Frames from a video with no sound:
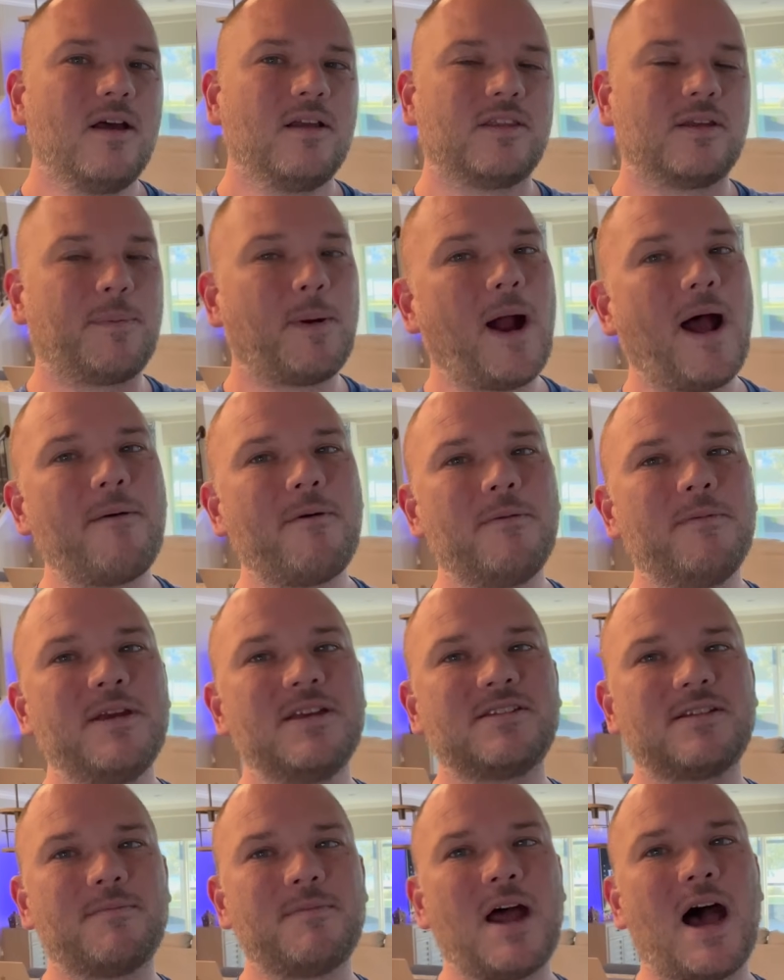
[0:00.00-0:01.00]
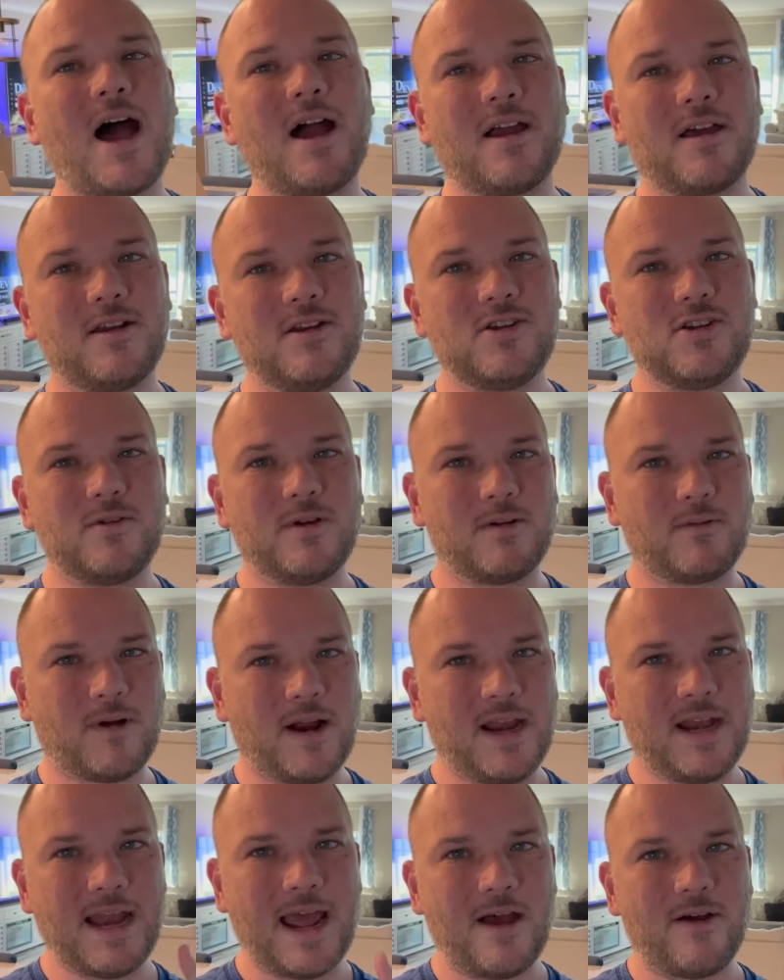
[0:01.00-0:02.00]
The problem is I'm not gonna do it
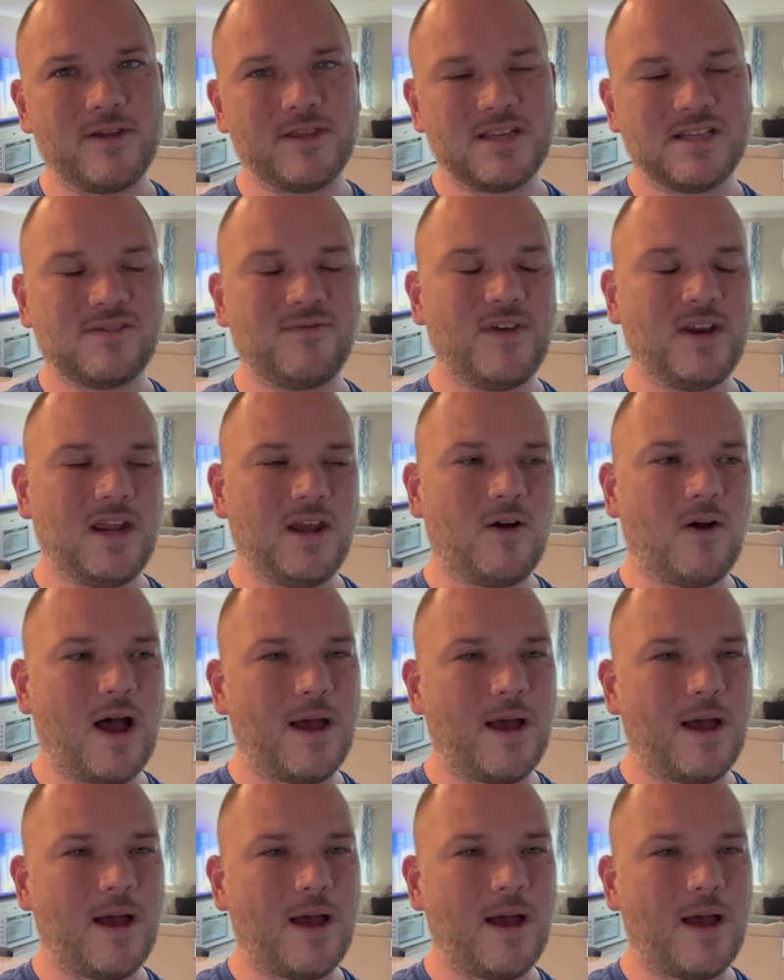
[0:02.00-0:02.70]
right now in this video.